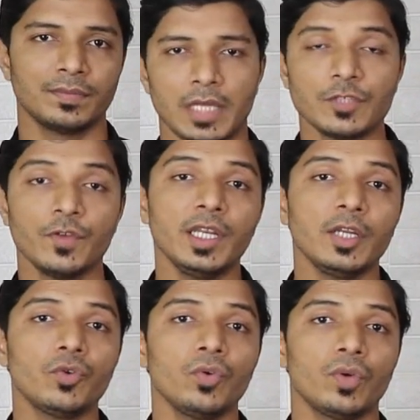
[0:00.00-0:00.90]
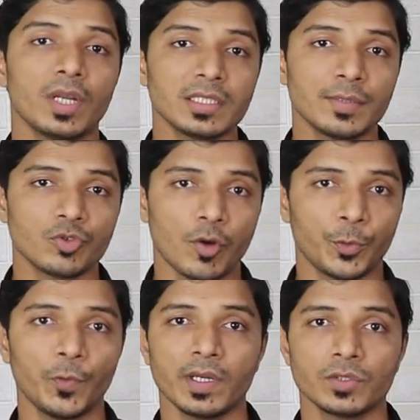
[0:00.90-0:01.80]
As we need to run some
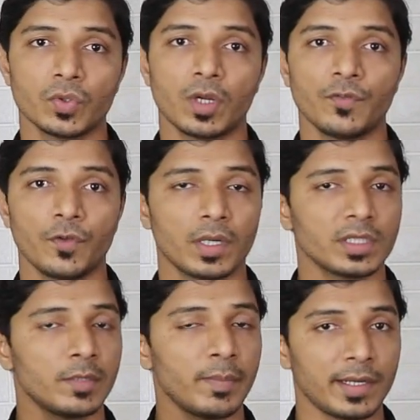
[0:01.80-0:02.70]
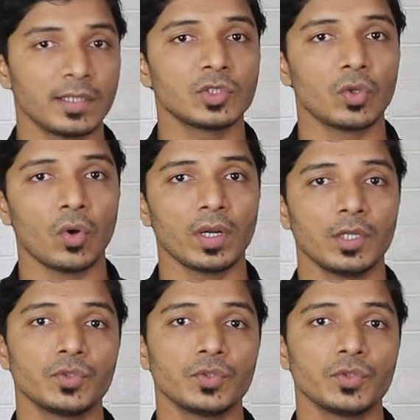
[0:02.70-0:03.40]
software, so configuration matters a lot.